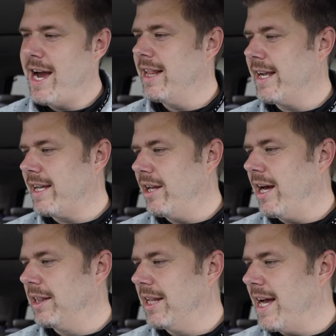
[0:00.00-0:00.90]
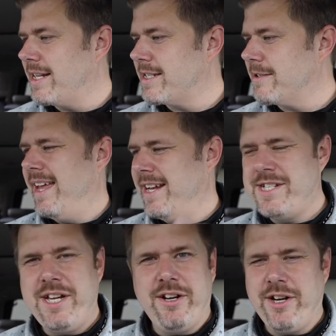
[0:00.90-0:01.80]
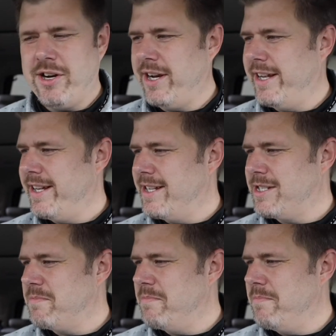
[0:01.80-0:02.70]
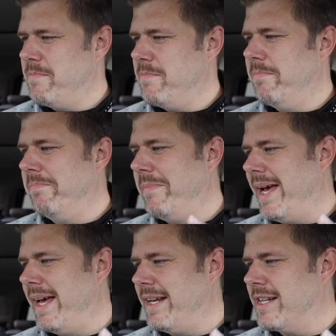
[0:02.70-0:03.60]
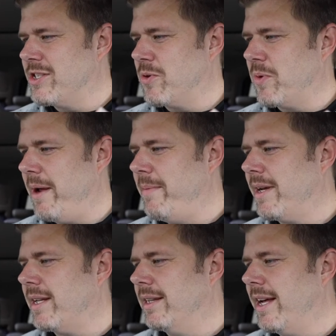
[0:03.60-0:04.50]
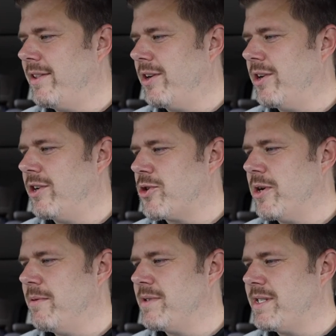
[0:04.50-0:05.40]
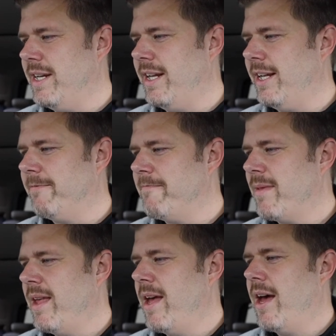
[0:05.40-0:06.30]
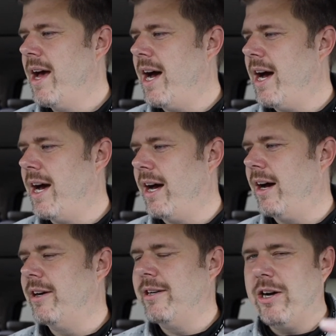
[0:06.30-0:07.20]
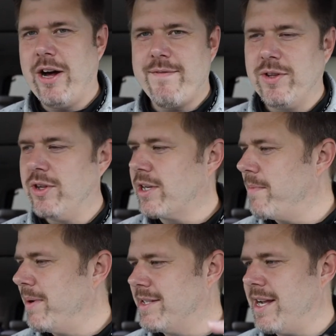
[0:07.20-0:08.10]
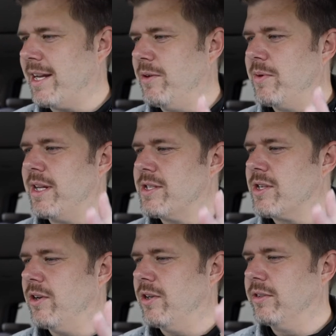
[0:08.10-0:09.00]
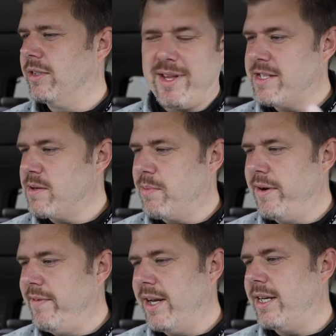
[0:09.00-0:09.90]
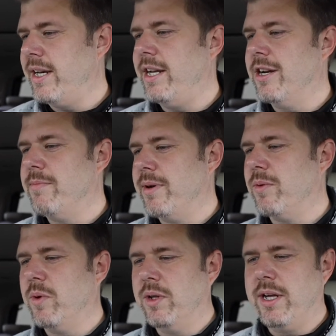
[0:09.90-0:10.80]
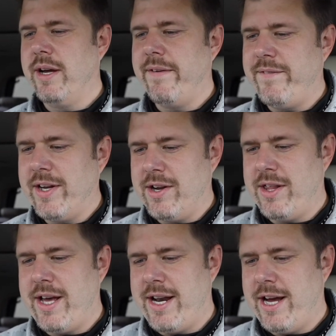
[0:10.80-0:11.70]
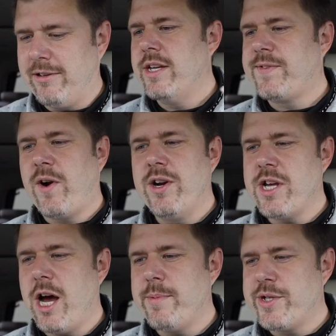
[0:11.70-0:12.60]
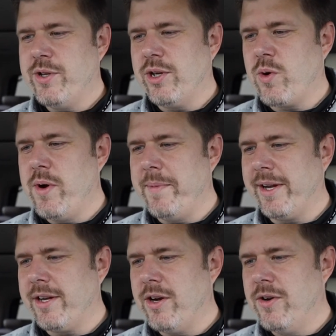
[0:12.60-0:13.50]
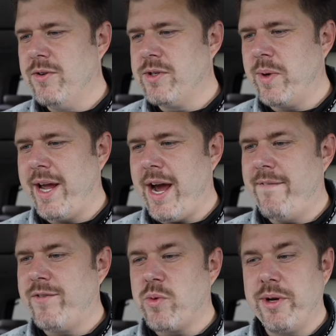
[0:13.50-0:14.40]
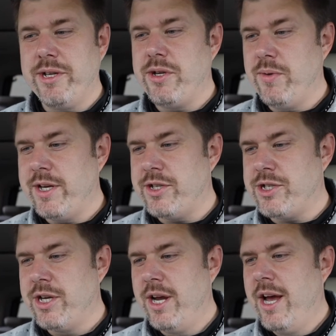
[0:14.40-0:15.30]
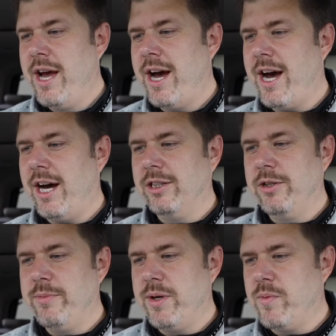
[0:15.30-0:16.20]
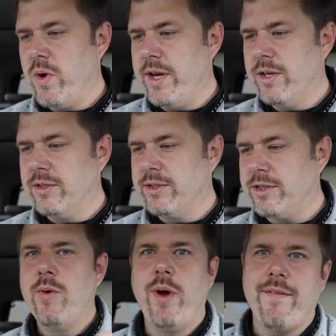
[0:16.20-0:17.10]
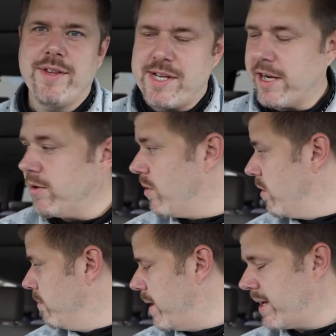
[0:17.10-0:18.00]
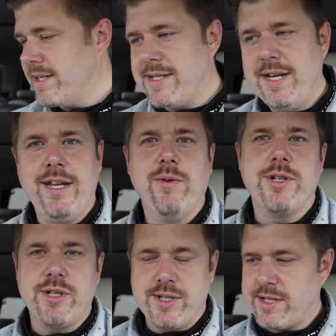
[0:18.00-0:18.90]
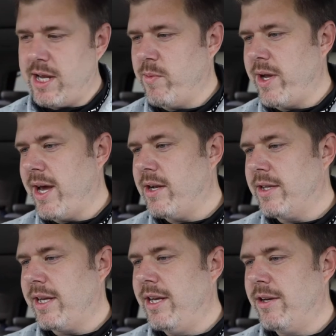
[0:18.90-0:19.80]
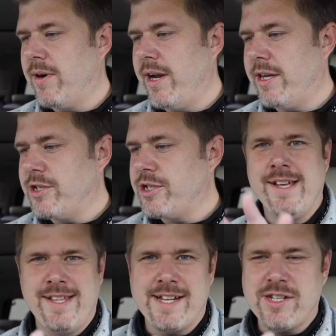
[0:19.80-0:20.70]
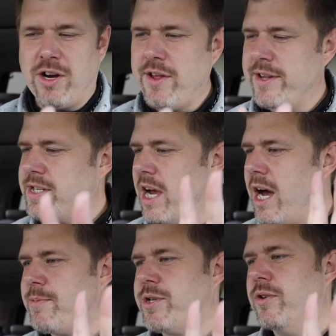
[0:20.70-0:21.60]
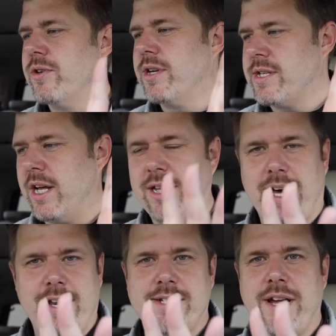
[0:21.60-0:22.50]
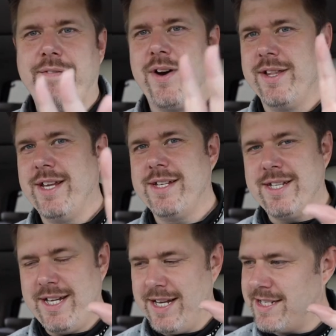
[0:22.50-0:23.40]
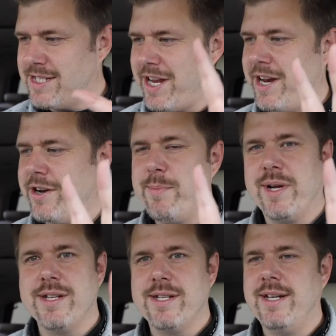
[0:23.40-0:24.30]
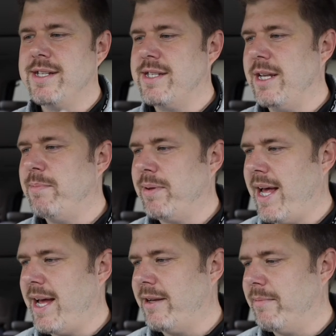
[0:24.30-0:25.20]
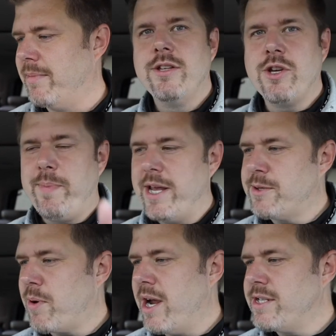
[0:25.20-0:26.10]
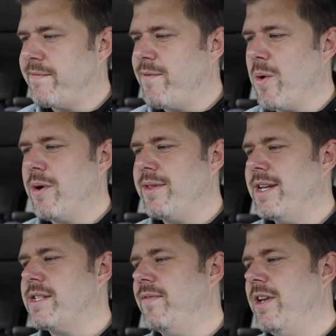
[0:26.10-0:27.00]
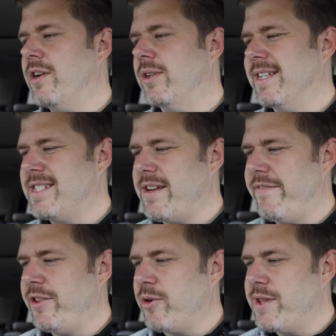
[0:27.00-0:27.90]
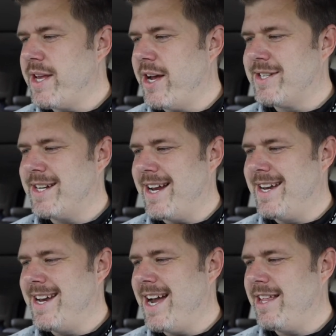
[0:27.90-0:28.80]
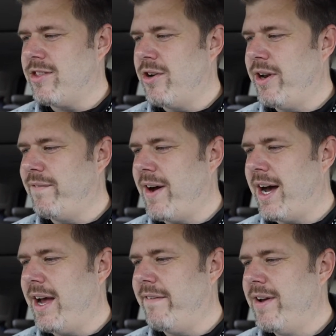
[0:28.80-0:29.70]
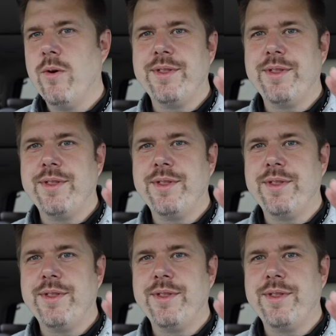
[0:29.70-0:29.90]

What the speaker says: I like it a lot. Interior is med ceramic leather trim seating. I'll have to look up exactly what that's called. It's abbreviated here, but we'll figure that out. As far as optional equipment goes, we have 22-inch aluminum wheels. We have the second row bucket seating, which is the same we had on the King Ranch. And that's all that's optional, because a lot of stuff on this is standard because it is the Platinum. So base price for this vehicle is $73,935.